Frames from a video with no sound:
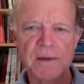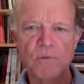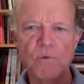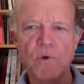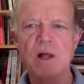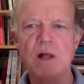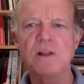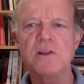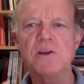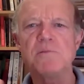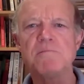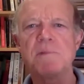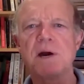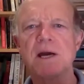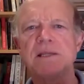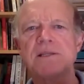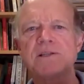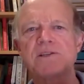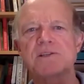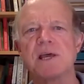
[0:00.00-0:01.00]
Well, you
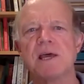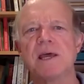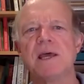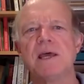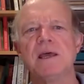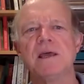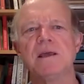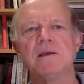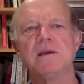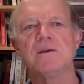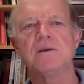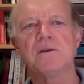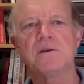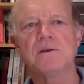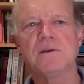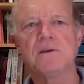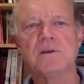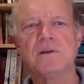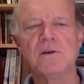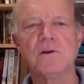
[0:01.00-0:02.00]
might say,
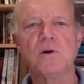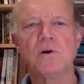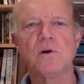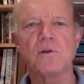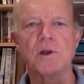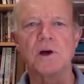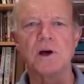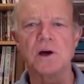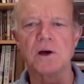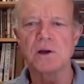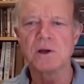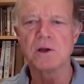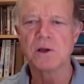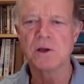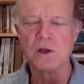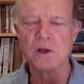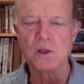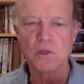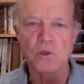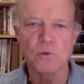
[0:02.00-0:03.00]
the
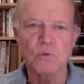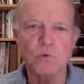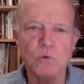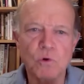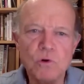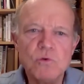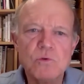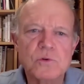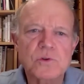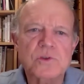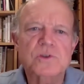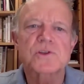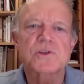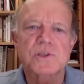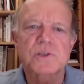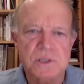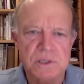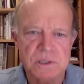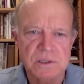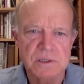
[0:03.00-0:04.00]

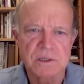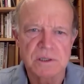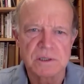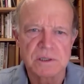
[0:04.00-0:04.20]
roots